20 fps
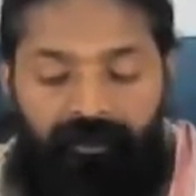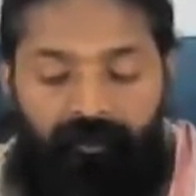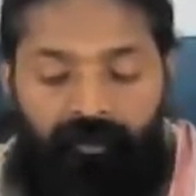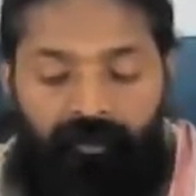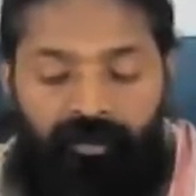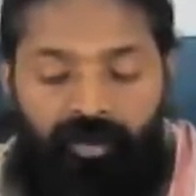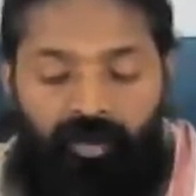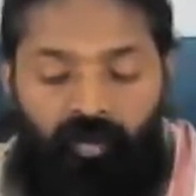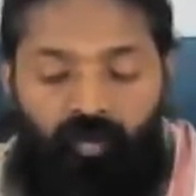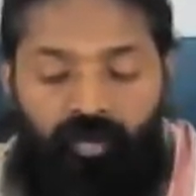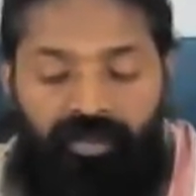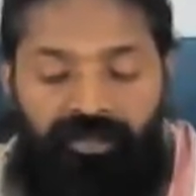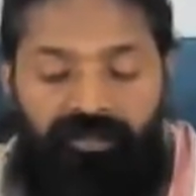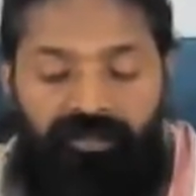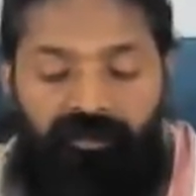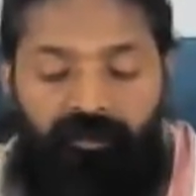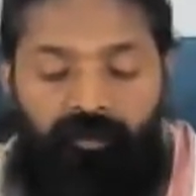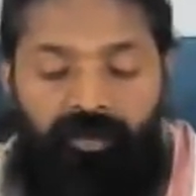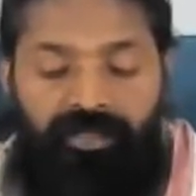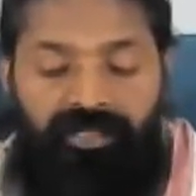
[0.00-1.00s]
but the
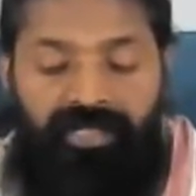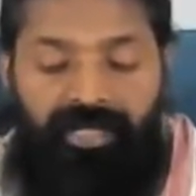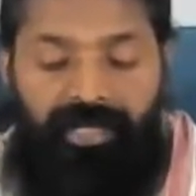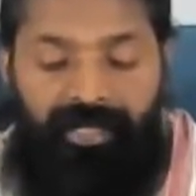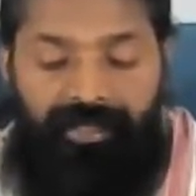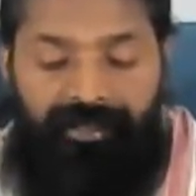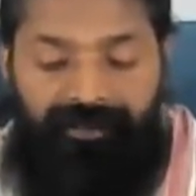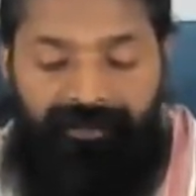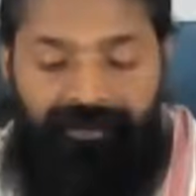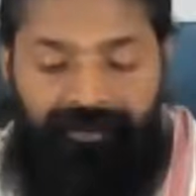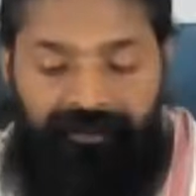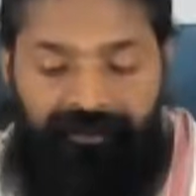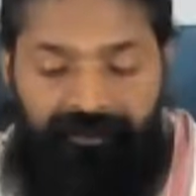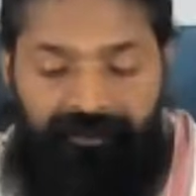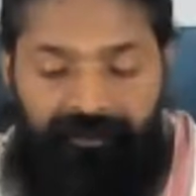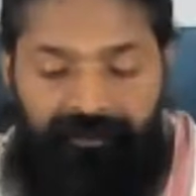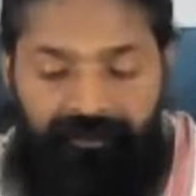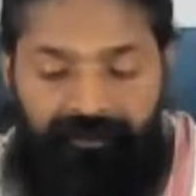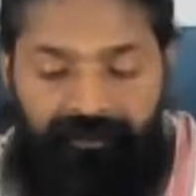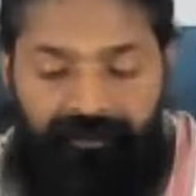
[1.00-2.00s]
question was asked
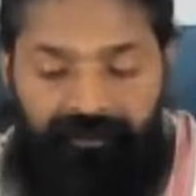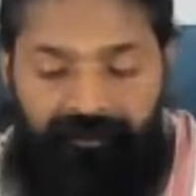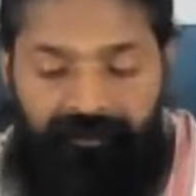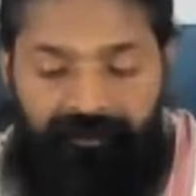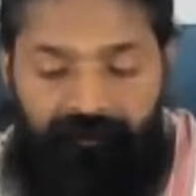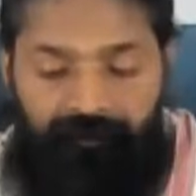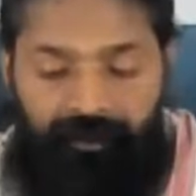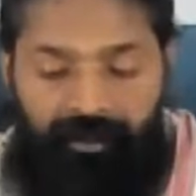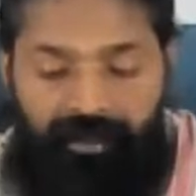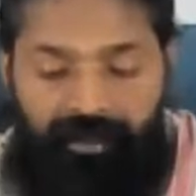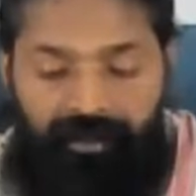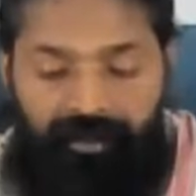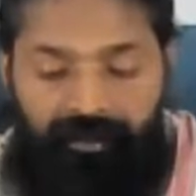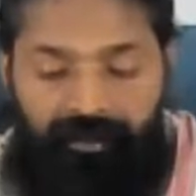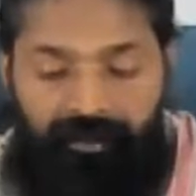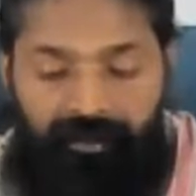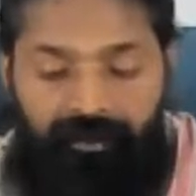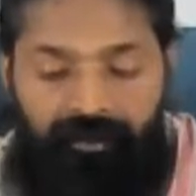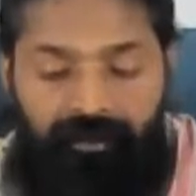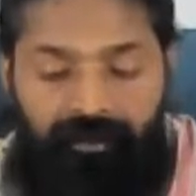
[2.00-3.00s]

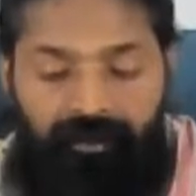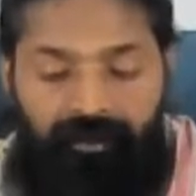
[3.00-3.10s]
by